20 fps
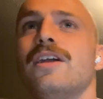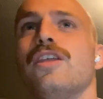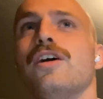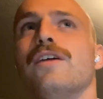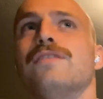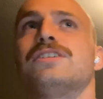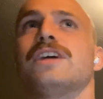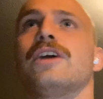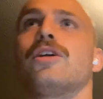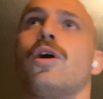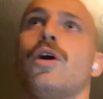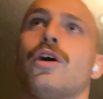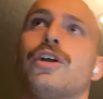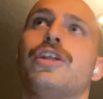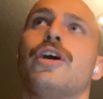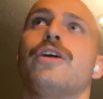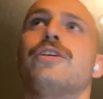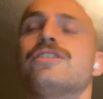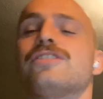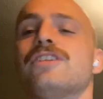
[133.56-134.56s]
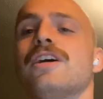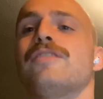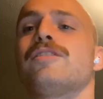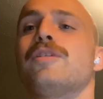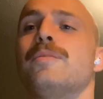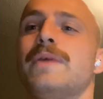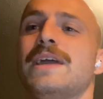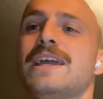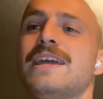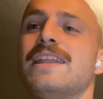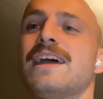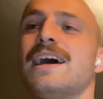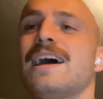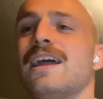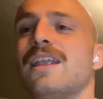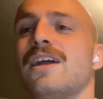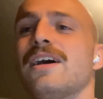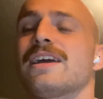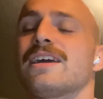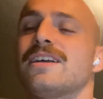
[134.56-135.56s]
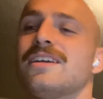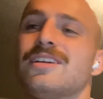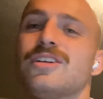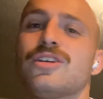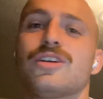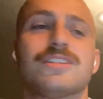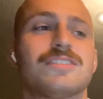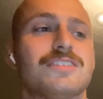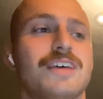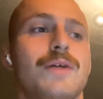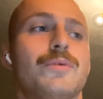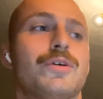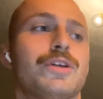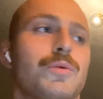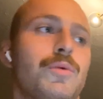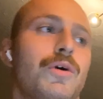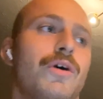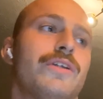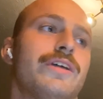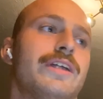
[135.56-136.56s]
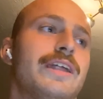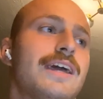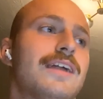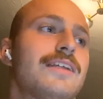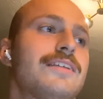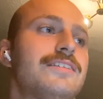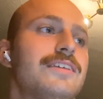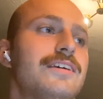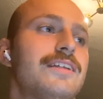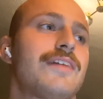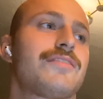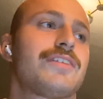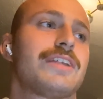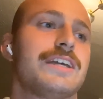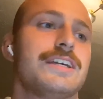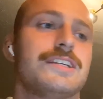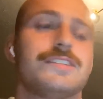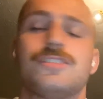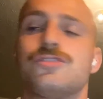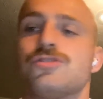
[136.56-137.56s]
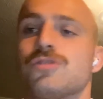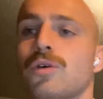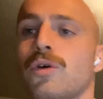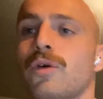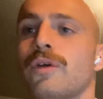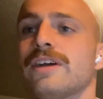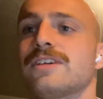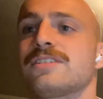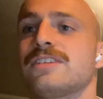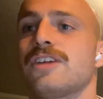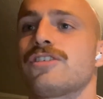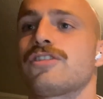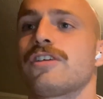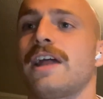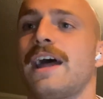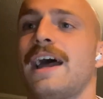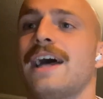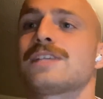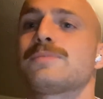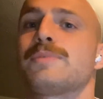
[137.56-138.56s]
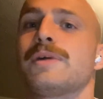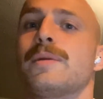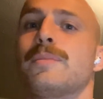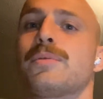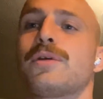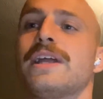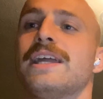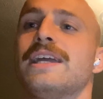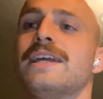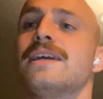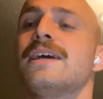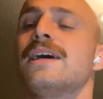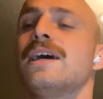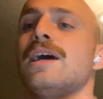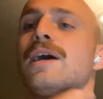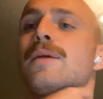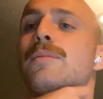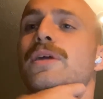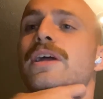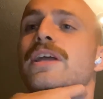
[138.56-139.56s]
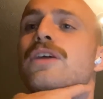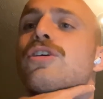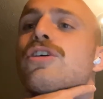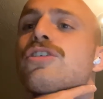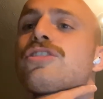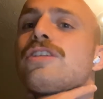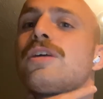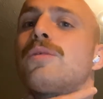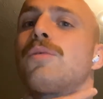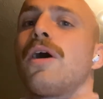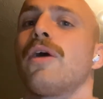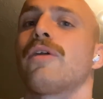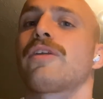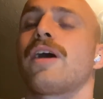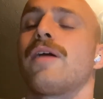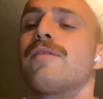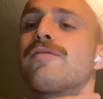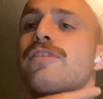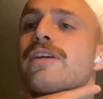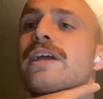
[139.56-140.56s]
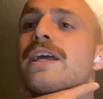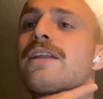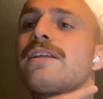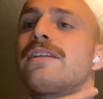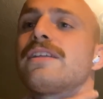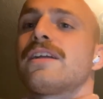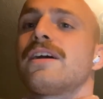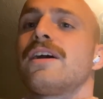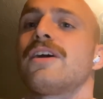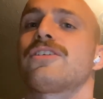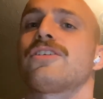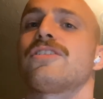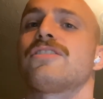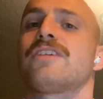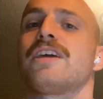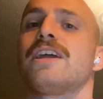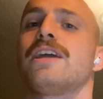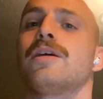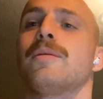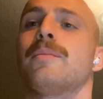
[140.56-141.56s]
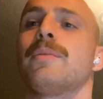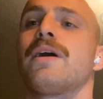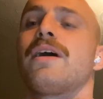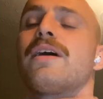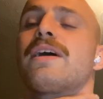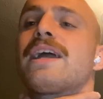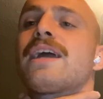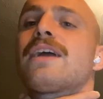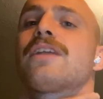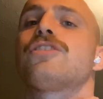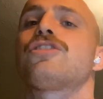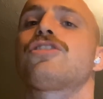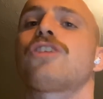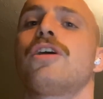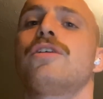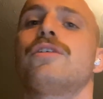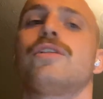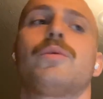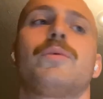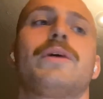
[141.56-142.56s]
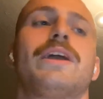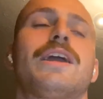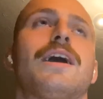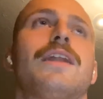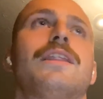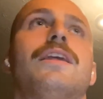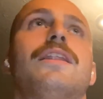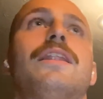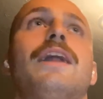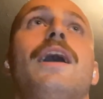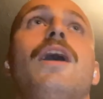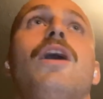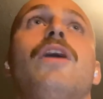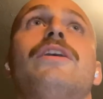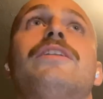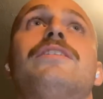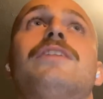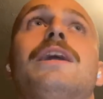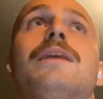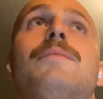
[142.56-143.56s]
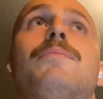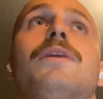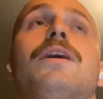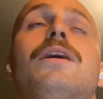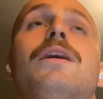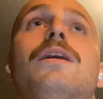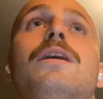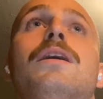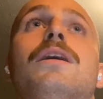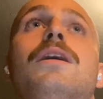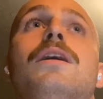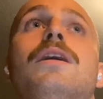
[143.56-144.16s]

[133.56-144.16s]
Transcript: that have said, "Oh, you don't deserve to be there." Like, you can say what you want, and England did have an easy draw, etc. And it has been a pretty cushy World Cup for England and Argentina. But England showed at the weekend that they are a team that,